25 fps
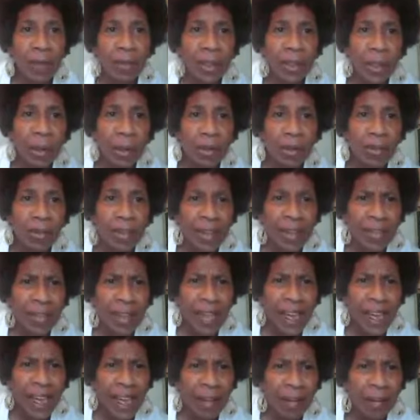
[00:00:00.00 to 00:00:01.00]
know that they're
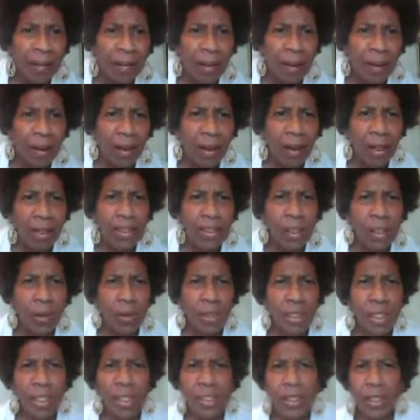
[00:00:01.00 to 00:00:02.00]
there. So
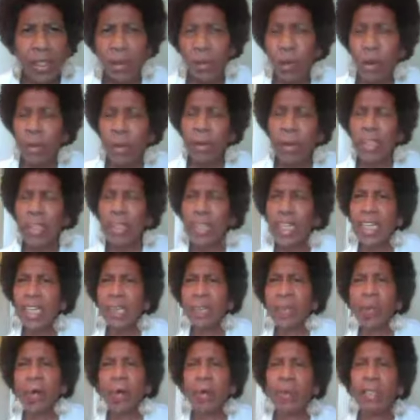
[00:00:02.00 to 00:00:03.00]
it's a quote by James
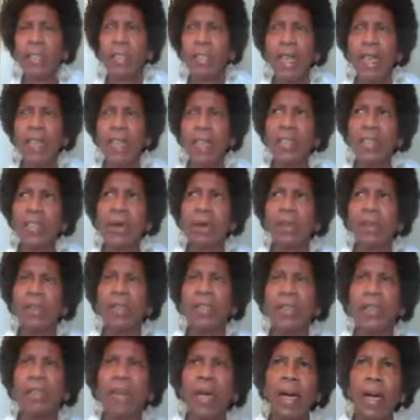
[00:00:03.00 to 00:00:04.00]
Baldwin that kind of talks
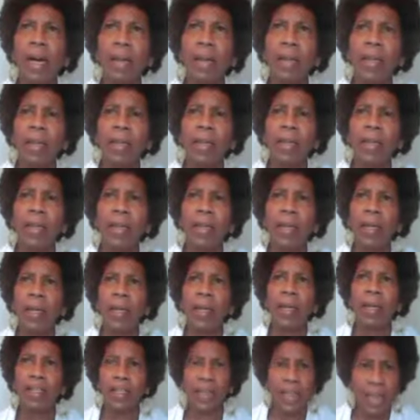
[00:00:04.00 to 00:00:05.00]
about
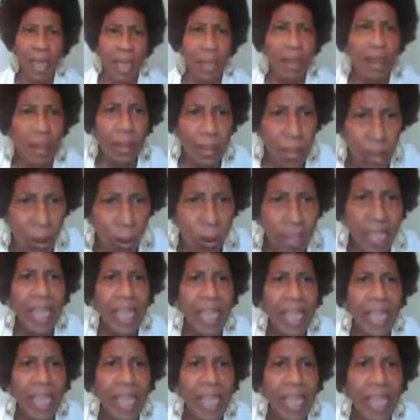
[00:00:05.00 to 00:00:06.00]
just going
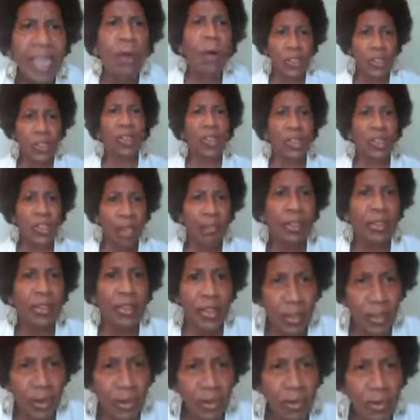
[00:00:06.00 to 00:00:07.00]
head on into what you
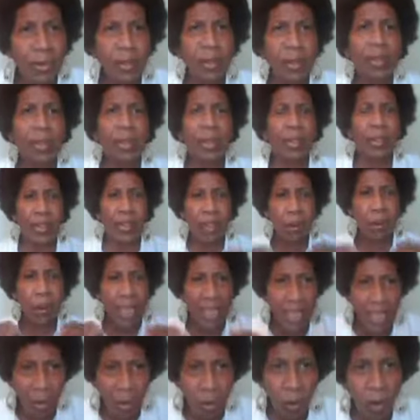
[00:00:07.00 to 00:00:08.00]
have to do, going
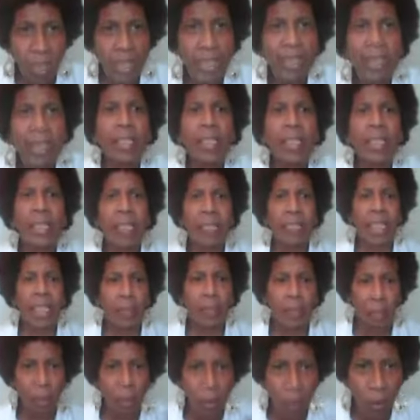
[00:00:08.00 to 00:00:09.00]
head on and keep
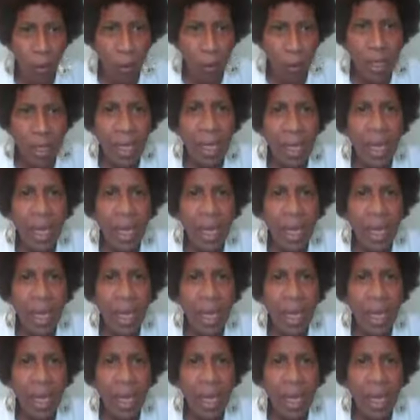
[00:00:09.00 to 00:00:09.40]
on going,